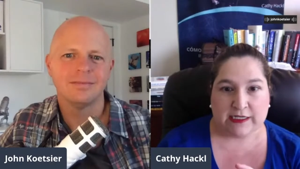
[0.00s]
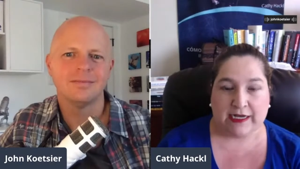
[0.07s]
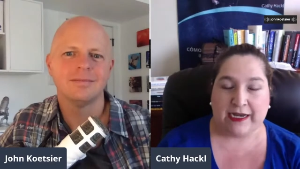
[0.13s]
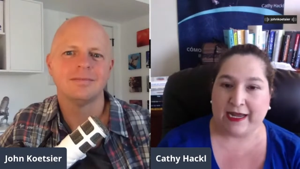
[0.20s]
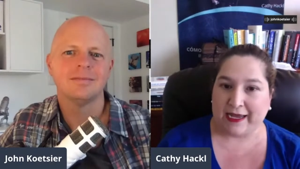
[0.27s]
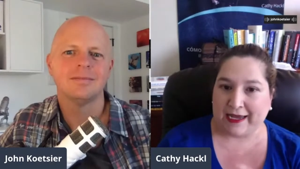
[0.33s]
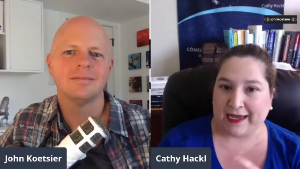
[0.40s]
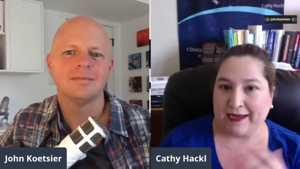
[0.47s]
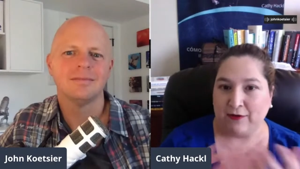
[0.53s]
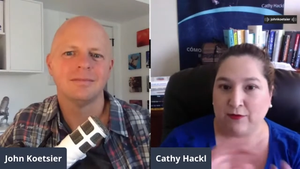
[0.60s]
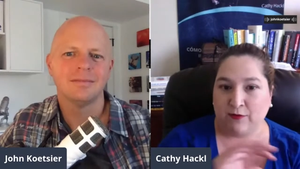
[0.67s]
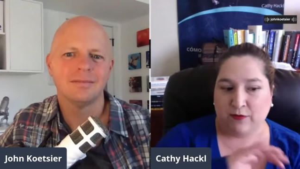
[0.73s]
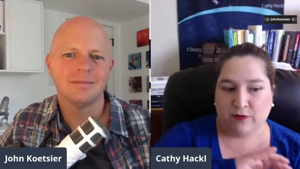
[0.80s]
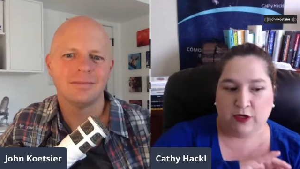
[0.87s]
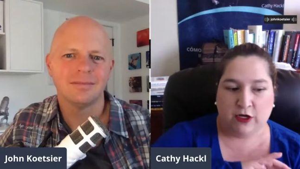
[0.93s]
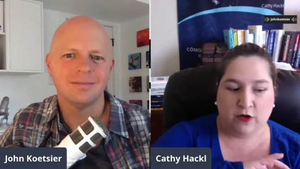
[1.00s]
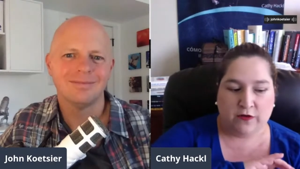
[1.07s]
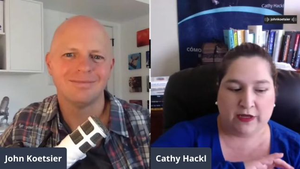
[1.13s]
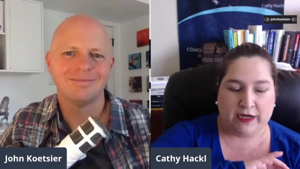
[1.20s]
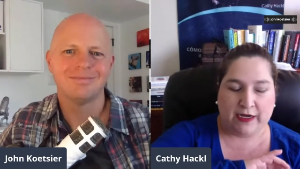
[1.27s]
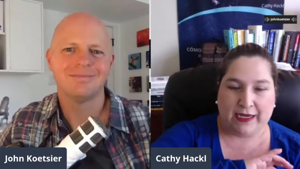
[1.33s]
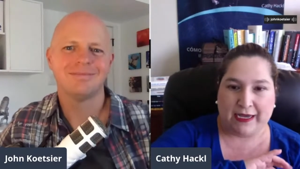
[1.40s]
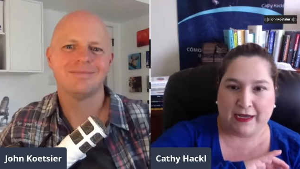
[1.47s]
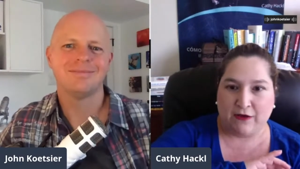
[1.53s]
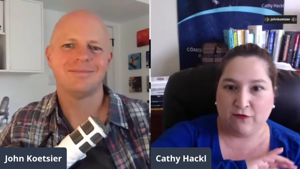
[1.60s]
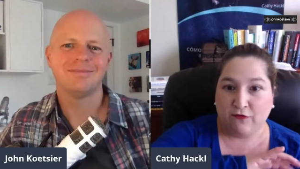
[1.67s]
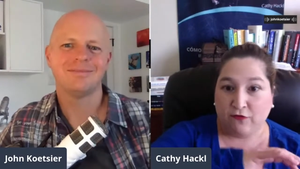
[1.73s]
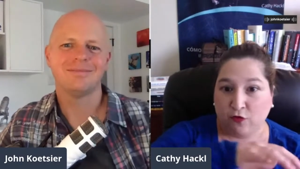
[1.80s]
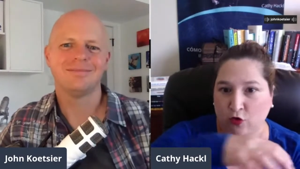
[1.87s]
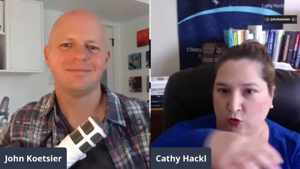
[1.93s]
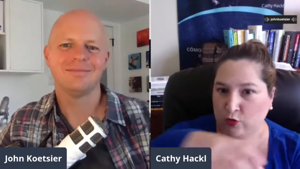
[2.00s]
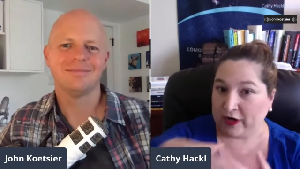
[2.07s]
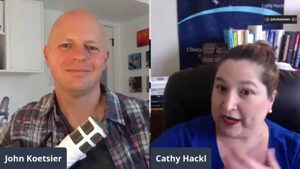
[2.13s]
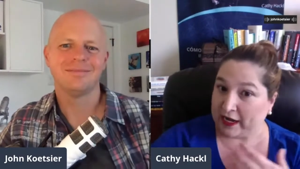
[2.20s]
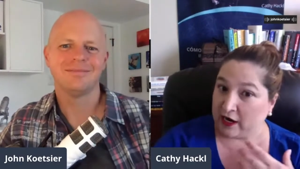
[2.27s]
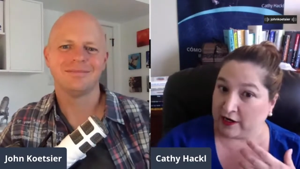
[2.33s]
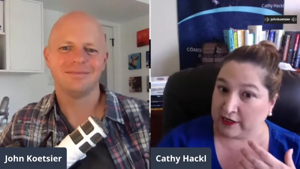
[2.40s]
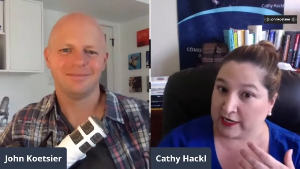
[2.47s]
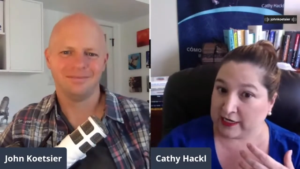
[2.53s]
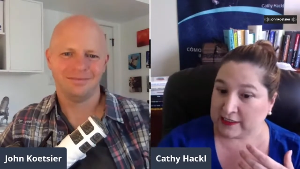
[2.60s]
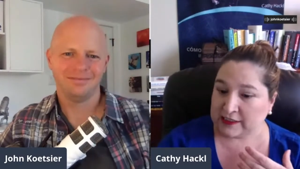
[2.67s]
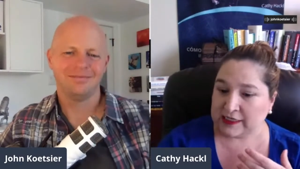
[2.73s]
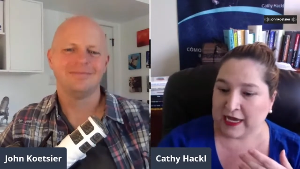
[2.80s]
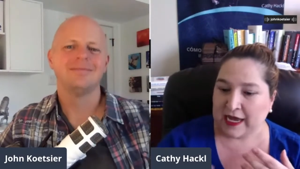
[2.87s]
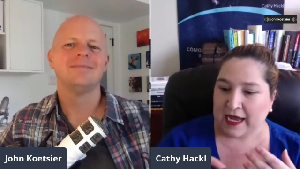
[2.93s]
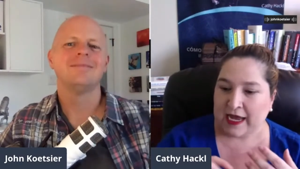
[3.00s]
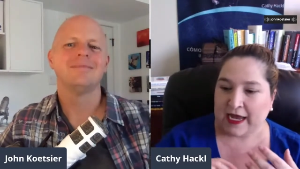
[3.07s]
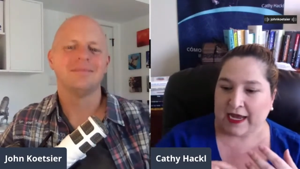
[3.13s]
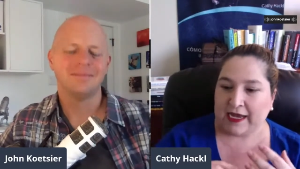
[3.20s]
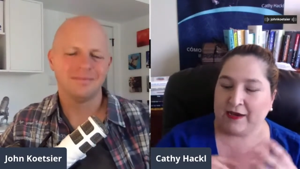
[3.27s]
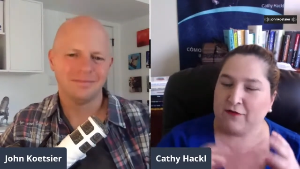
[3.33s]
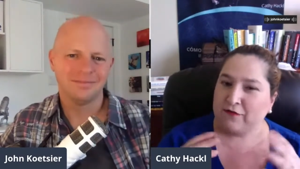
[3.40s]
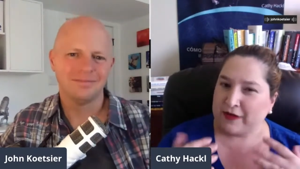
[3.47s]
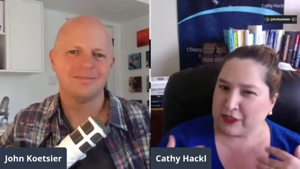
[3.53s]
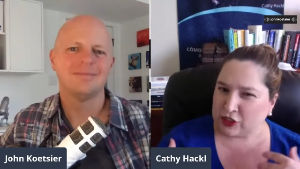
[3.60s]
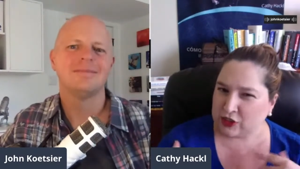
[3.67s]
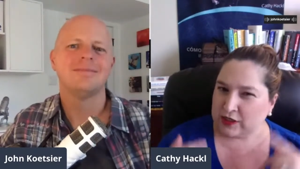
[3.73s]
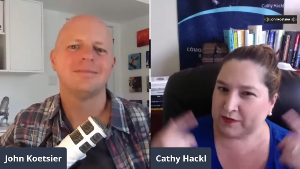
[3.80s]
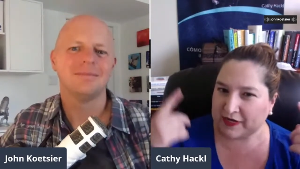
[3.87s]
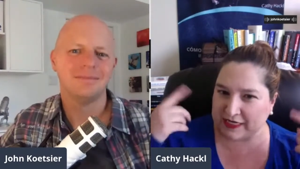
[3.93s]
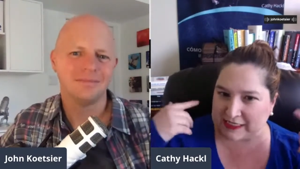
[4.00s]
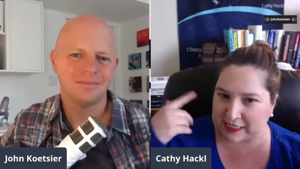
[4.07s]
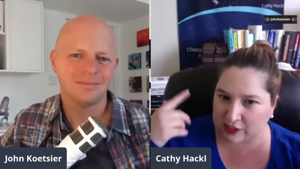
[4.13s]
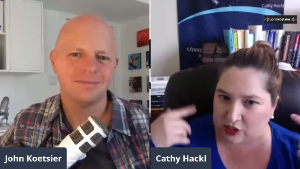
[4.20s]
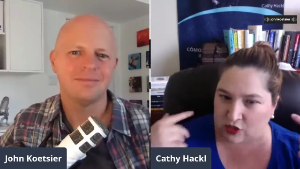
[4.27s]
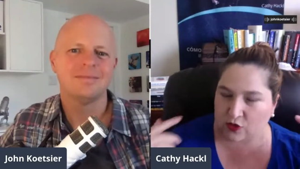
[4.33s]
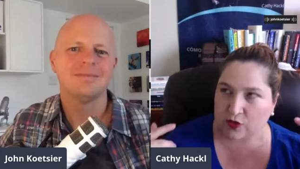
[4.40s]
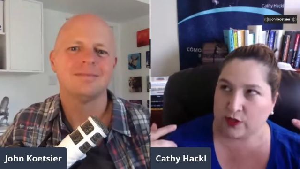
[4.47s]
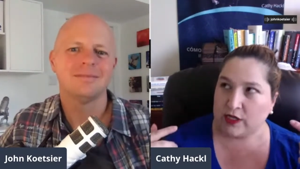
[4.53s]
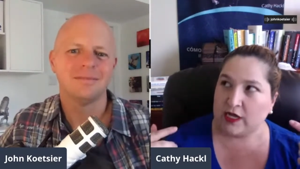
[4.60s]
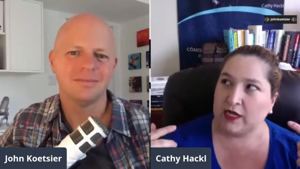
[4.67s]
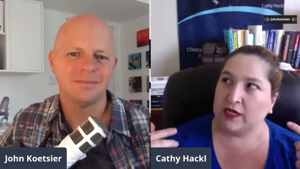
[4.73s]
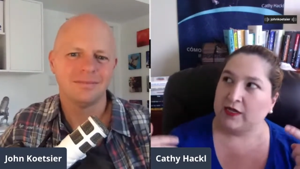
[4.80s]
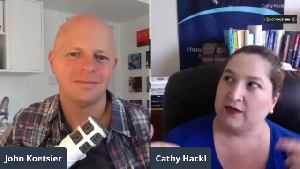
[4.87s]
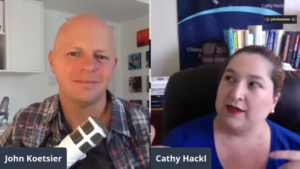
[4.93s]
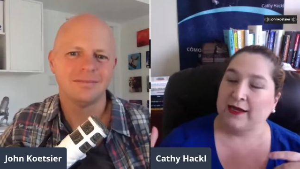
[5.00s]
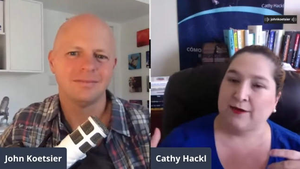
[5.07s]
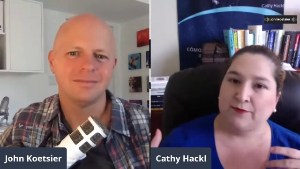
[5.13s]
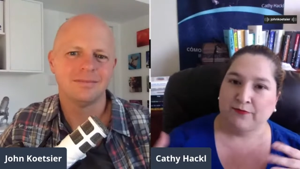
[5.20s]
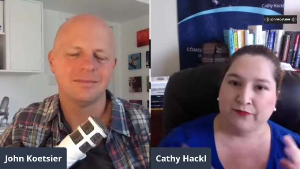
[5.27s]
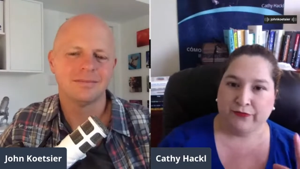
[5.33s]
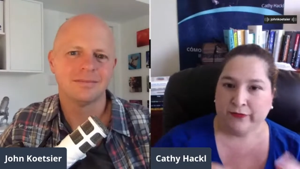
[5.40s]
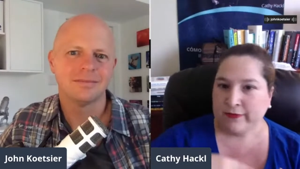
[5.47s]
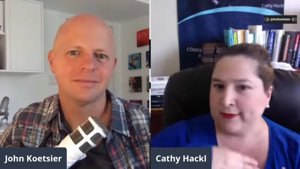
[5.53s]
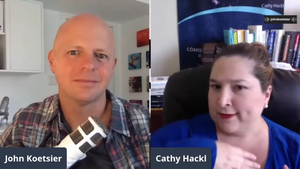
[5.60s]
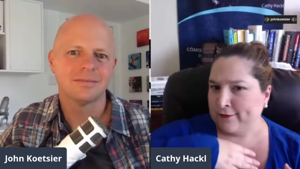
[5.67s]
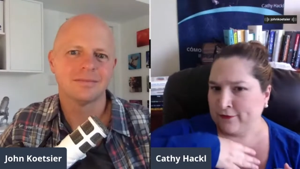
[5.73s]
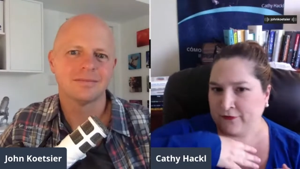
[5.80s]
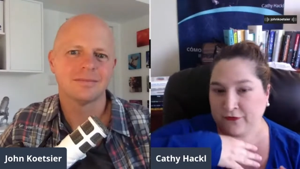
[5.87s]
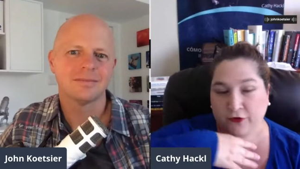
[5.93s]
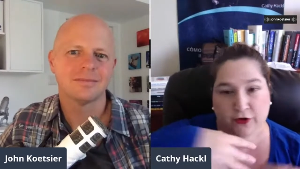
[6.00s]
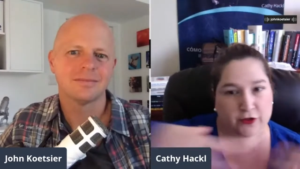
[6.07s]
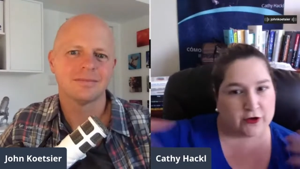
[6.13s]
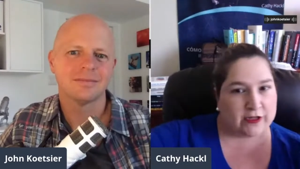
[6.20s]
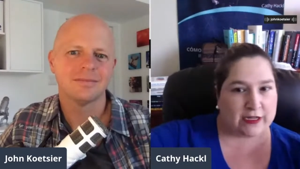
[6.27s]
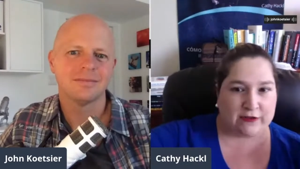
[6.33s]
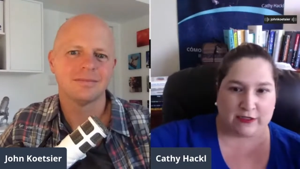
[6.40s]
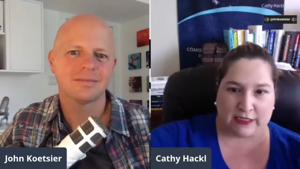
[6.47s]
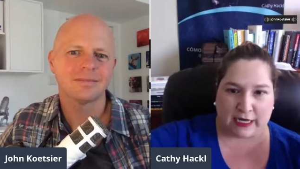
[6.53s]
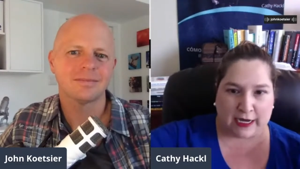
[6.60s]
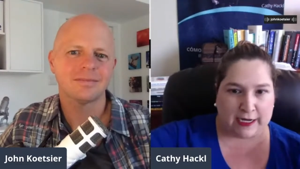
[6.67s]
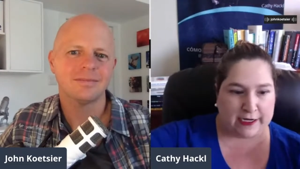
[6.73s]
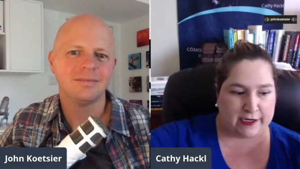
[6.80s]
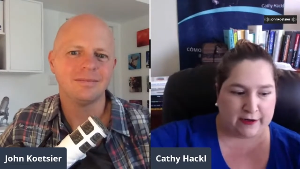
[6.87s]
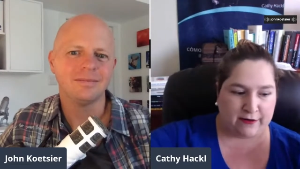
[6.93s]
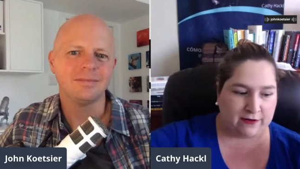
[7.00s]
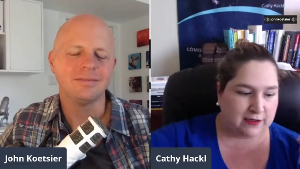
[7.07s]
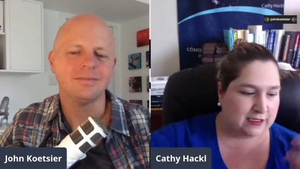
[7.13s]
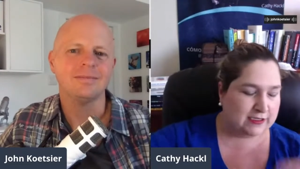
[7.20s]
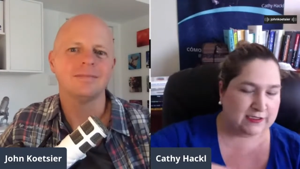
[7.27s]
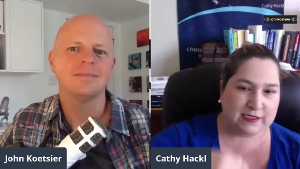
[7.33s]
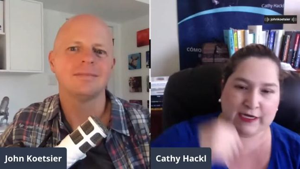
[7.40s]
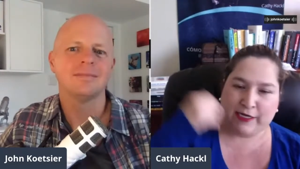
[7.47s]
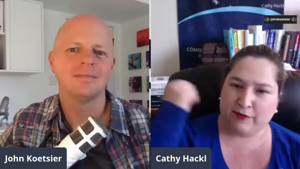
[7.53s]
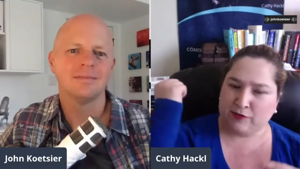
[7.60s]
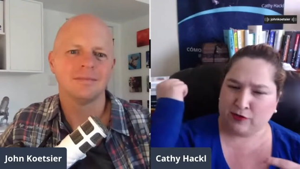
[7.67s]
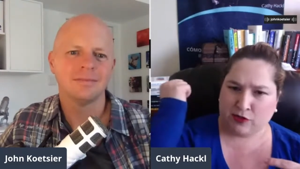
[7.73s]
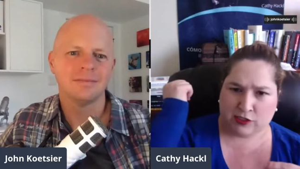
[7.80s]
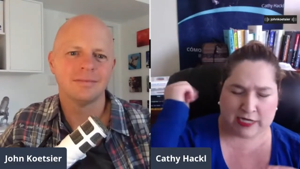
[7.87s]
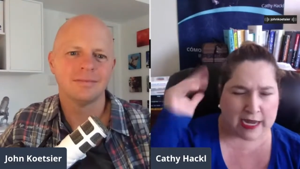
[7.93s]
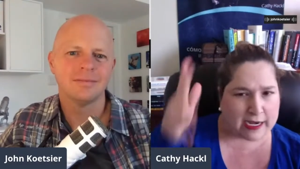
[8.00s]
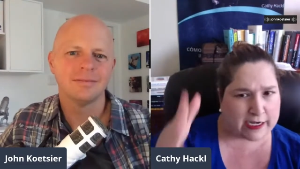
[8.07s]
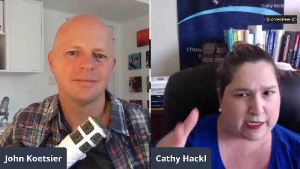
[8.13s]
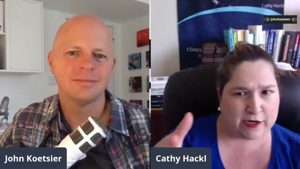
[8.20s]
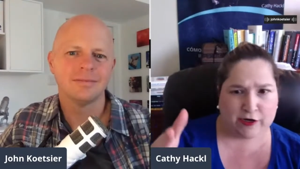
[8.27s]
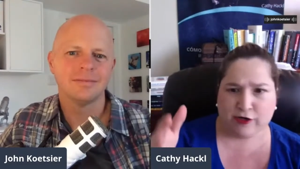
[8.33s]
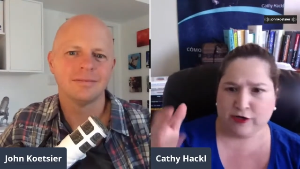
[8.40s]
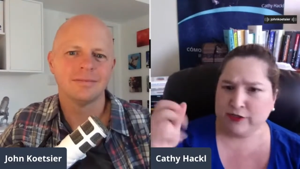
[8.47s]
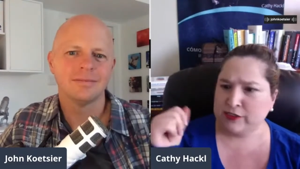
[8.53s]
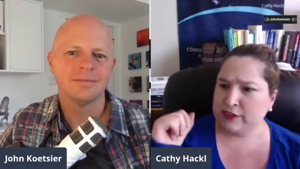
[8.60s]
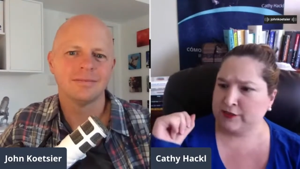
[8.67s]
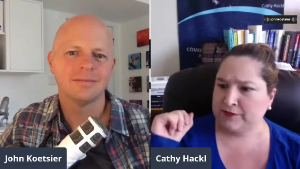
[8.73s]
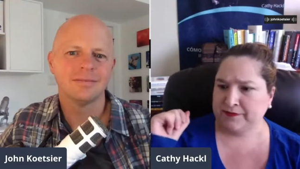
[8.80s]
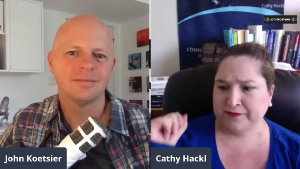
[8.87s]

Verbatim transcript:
Speaker 1: that can you know that can inform what AR does, and eventually because I do think that further down the line, let's say ten years,